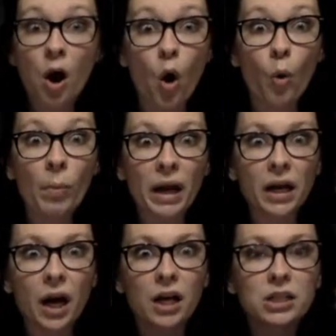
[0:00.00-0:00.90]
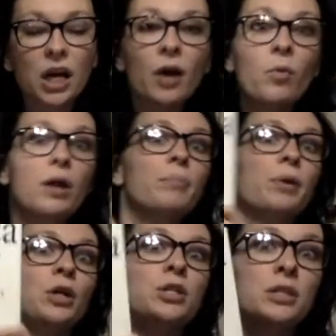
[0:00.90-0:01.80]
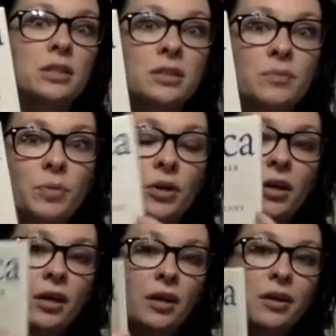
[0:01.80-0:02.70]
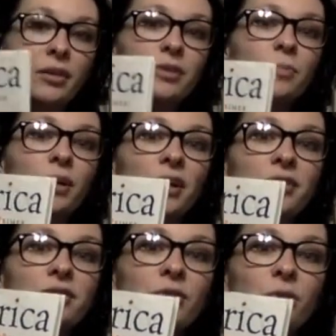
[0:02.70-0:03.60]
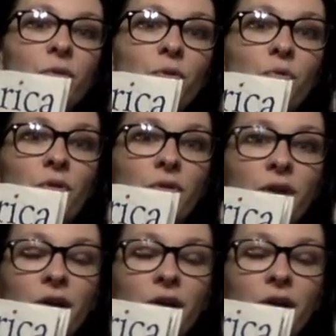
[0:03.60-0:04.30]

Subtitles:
Oh my gosh, I want to purchase this book. This book is so cool.